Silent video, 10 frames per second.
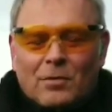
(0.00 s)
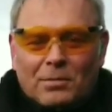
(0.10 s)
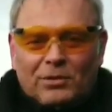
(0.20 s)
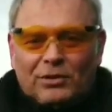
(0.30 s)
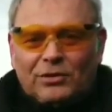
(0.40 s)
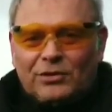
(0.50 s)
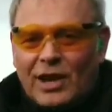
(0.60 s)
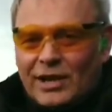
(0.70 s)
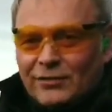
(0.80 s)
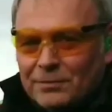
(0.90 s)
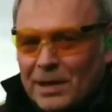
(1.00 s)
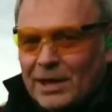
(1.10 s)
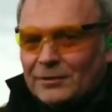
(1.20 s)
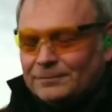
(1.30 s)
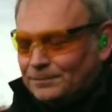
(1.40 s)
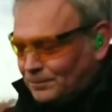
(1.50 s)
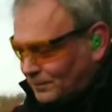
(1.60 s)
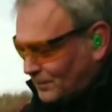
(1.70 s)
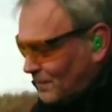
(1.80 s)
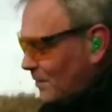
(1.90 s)
From a position standing from here,
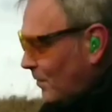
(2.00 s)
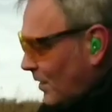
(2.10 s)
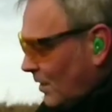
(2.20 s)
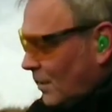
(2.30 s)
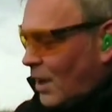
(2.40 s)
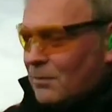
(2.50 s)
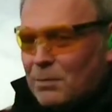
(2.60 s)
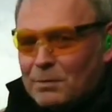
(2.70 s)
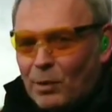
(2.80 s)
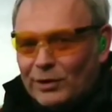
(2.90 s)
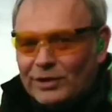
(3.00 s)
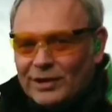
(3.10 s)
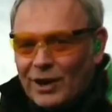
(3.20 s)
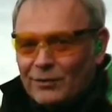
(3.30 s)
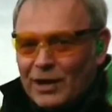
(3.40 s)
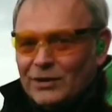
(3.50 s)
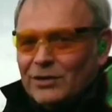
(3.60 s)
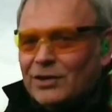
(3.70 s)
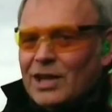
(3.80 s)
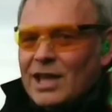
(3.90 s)
gun will be pointing down
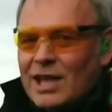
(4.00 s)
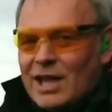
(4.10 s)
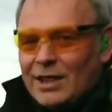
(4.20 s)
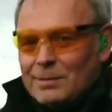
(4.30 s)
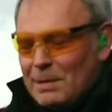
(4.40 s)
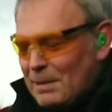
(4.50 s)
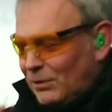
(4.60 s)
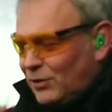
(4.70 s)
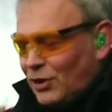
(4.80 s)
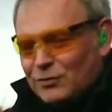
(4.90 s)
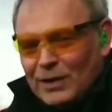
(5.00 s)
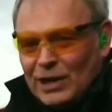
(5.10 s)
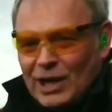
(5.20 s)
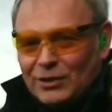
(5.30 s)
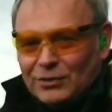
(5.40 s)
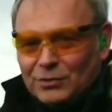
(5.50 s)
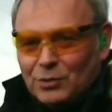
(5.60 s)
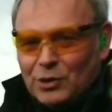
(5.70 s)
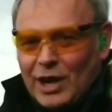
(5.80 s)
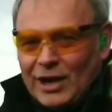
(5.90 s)
range. And there'll be certain
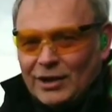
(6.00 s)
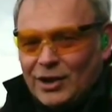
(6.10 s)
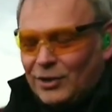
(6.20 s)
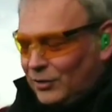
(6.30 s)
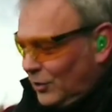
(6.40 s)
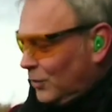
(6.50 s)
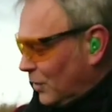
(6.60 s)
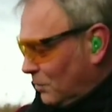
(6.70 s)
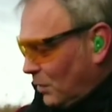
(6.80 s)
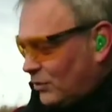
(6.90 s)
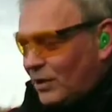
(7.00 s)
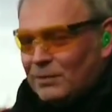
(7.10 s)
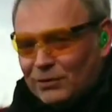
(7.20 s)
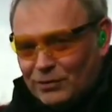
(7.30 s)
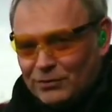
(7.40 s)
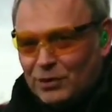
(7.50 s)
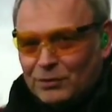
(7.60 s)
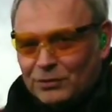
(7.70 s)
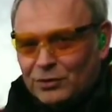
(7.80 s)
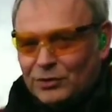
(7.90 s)
regulations what you can and can't do, but generally for
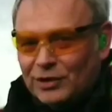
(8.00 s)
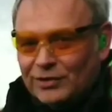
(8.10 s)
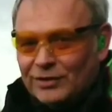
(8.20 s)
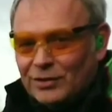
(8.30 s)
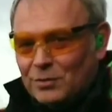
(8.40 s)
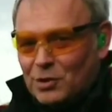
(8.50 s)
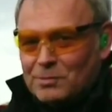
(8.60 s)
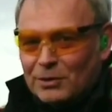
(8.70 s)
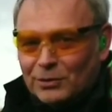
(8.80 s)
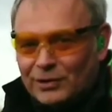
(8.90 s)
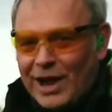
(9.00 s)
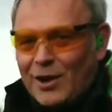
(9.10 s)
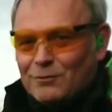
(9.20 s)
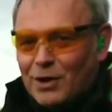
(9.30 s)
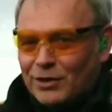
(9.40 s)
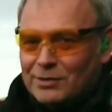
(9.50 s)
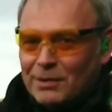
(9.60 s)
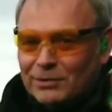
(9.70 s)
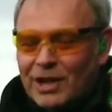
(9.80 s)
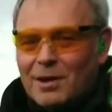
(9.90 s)
Silverstone Shooting Centre we're a muzzle down rather
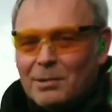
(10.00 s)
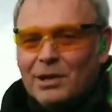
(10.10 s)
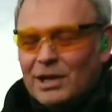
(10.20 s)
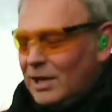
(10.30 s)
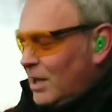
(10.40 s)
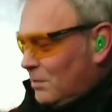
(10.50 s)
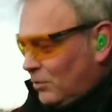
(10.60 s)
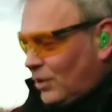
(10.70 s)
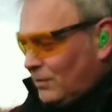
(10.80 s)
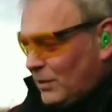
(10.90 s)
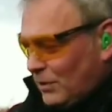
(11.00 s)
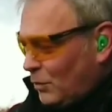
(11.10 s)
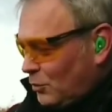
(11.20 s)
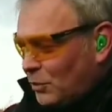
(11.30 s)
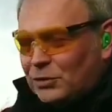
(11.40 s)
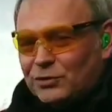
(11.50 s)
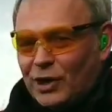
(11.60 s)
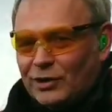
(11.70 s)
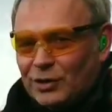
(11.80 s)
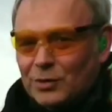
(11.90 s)
than a muzzle up. But generally what you want to
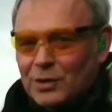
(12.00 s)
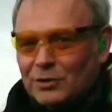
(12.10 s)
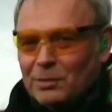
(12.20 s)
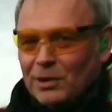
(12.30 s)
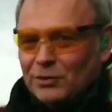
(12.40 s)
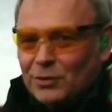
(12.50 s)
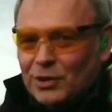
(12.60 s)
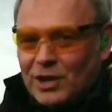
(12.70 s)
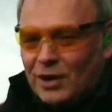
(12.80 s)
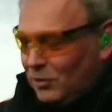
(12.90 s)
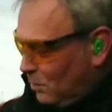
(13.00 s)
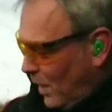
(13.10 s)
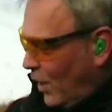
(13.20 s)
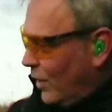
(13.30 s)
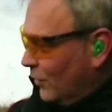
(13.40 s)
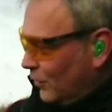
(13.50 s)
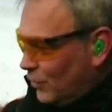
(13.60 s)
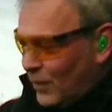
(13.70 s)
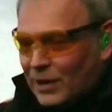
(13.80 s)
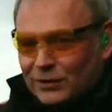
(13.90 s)
try and do is make sure the gun is parallel
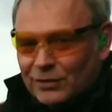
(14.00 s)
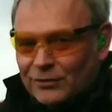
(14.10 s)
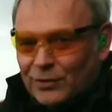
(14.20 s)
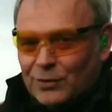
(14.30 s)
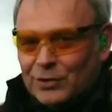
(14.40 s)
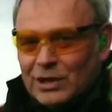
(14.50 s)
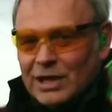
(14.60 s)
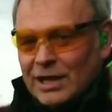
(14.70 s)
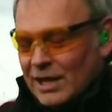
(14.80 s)
to the range to the floor,